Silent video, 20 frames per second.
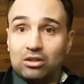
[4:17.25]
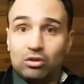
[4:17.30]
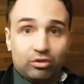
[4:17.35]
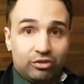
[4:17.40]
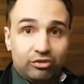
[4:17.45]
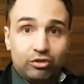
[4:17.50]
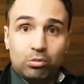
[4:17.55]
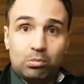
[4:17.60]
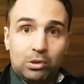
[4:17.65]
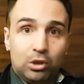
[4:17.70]
He'll
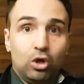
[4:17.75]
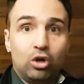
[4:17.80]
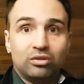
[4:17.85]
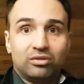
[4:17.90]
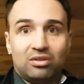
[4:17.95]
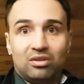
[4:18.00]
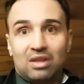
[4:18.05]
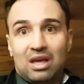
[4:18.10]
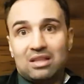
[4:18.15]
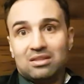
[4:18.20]
still belong
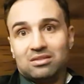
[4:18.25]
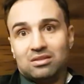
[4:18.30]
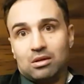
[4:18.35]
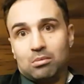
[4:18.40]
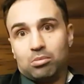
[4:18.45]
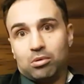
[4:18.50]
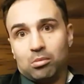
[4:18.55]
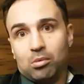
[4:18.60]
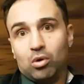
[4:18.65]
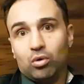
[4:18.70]
to that
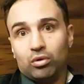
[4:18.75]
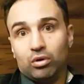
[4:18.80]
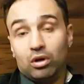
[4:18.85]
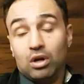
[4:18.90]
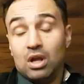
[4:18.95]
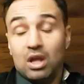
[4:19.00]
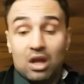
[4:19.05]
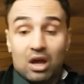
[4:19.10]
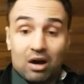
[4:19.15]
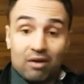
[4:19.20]
said promoter.
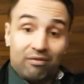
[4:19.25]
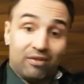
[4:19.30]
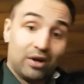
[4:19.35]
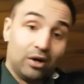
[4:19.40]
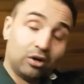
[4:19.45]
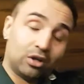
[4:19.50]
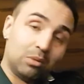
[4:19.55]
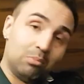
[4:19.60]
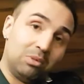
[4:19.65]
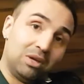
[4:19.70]
A
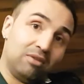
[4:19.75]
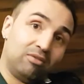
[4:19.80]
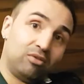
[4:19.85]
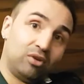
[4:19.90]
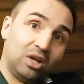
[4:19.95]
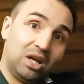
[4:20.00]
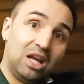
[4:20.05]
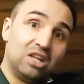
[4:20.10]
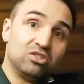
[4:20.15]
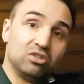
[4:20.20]
fighter can be a
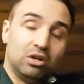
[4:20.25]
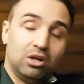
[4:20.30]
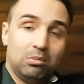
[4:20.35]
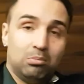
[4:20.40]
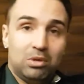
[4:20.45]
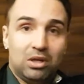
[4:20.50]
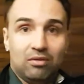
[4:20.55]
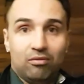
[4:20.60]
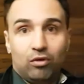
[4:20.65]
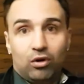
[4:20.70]
free agent and
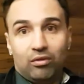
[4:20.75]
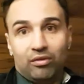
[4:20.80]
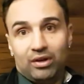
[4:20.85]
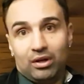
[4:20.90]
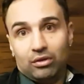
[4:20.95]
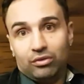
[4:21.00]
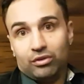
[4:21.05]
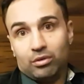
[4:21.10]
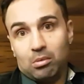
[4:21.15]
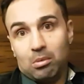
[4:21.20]
be involved in
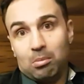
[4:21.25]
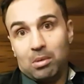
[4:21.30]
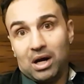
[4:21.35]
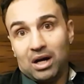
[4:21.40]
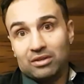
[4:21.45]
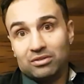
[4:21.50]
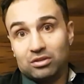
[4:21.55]
Ultimate Boxer.